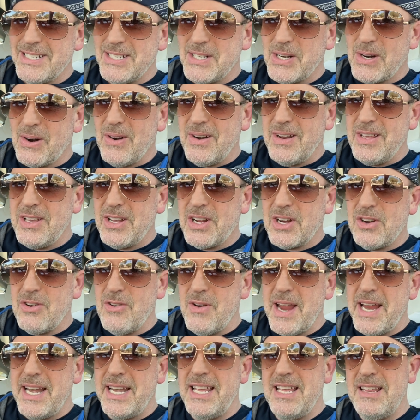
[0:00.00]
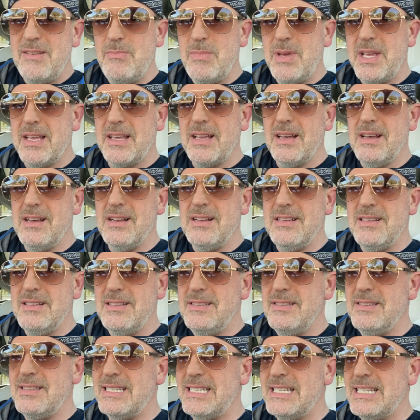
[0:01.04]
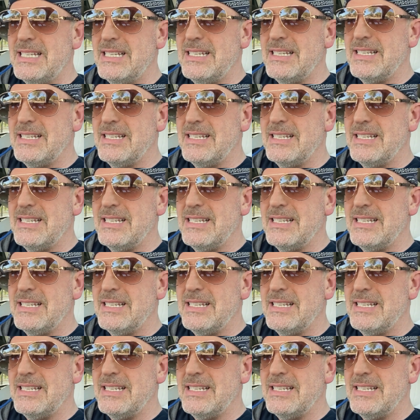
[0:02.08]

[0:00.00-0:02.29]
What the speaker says: Or are you creating because